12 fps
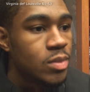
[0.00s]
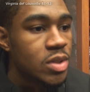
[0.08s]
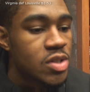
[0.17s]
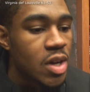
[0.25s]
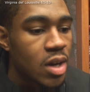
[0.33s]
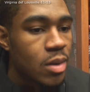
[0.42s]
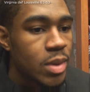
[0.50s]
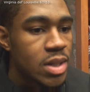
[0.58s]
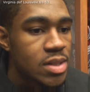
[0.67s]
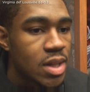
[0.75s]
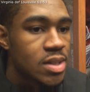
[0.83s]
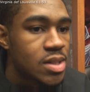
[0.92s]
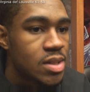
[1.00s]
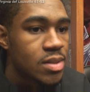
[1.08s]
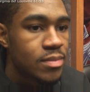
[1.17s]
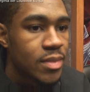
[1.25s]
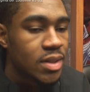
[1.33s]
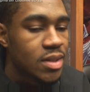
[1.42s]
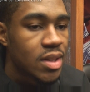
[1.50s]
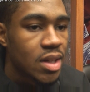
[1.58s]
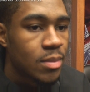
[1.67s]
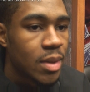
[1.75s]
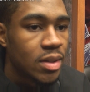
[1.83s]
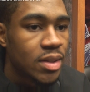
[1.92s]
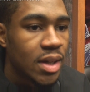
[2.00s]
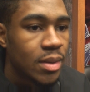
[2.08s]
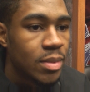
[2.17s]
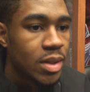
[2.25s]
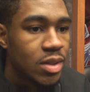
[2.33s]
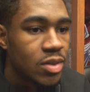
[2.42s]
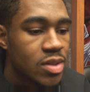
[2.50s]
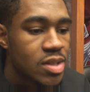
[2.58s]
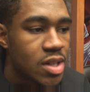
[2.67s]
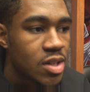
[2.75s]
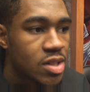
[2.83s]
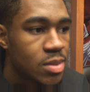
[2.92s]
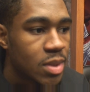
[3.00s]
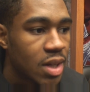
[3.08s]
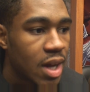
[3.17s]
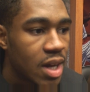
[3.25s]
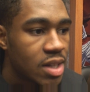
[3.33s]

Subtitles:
We tried our best not to think about that, but you can tell some of the